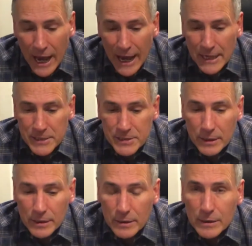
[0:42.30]
And
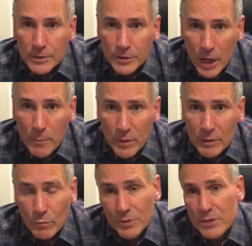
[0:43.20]
nobody
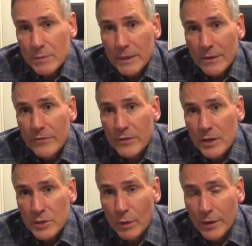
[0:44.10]
wants to be the
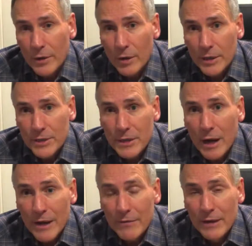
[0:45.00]
first one on a
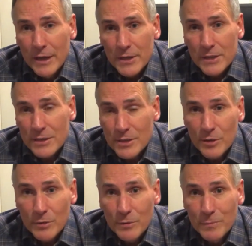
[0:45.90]
dive
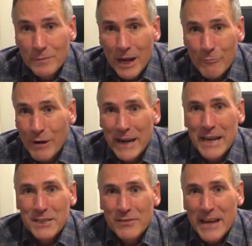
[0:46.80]
to run
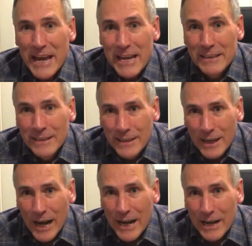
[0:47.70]
out of air
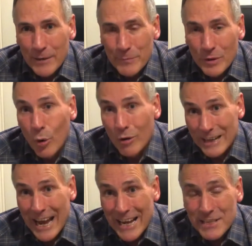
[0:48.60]
or
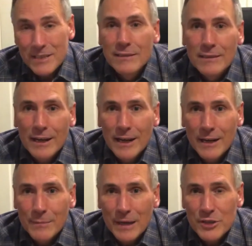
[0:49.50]
gas,
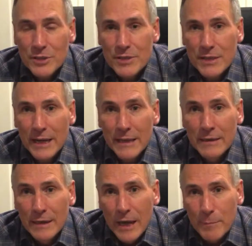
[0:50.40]
I should say,
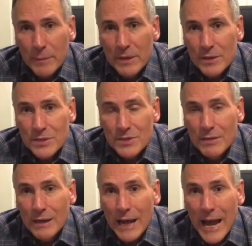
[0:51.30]

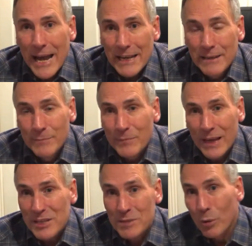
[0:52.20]
because A,
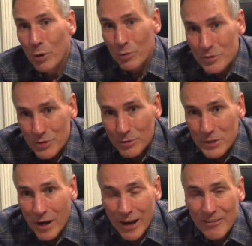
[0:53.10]
that spoils your
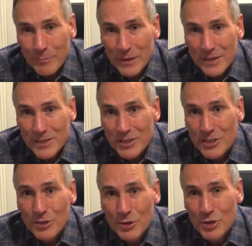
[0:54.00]
dive because it's
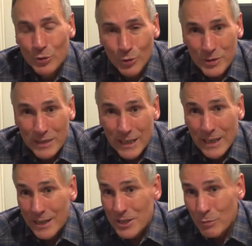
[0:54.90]
too short,
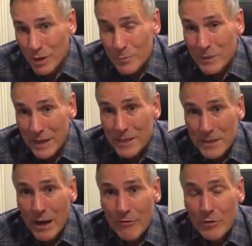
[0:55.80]
because you want to be able to
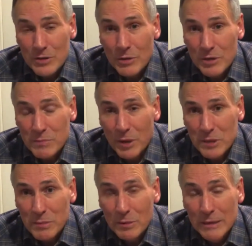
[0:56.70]
dive for as long as
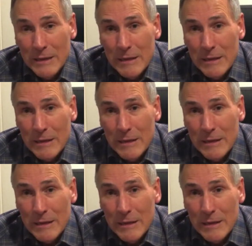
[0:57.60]
possible,